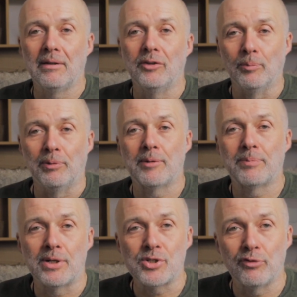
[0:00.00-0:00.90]
Your blood
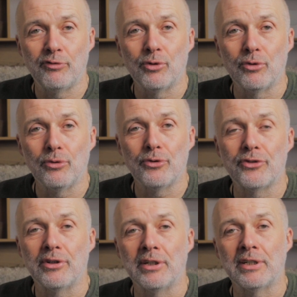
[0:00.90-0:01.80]
pressure
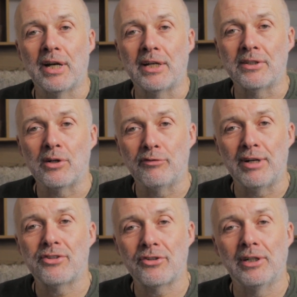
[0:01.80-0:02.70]
falls,
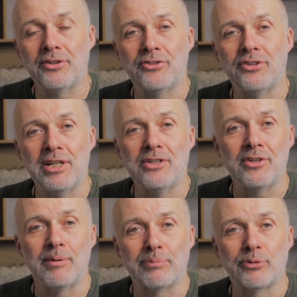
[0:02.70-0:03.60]
cardiovascular disease
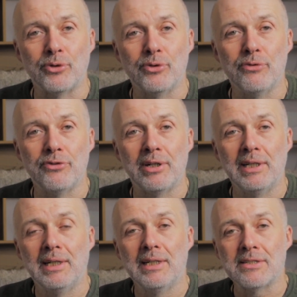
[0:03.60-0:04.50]
improves,
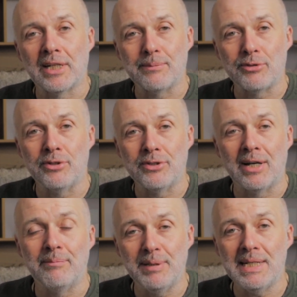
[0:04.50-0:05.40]
type 2
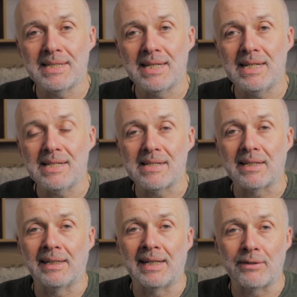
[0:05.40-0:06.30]
diabetes
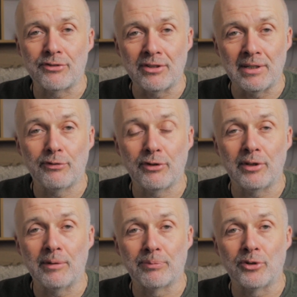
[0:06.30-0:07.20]
can have
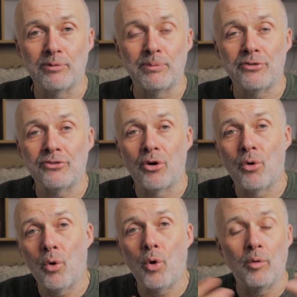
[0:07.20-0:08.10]
significant improvements
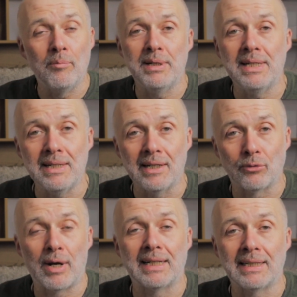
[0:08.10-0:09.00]
or be
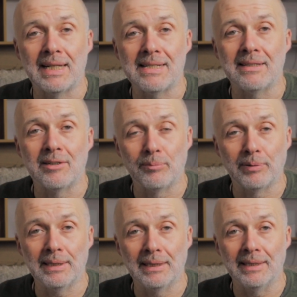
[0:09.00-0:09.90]
eradicated
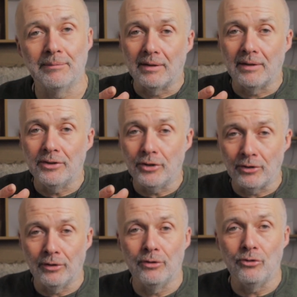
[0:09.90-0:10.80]
completely. You
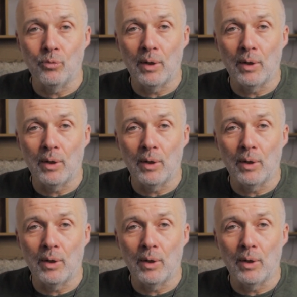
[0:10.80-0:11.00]
can lose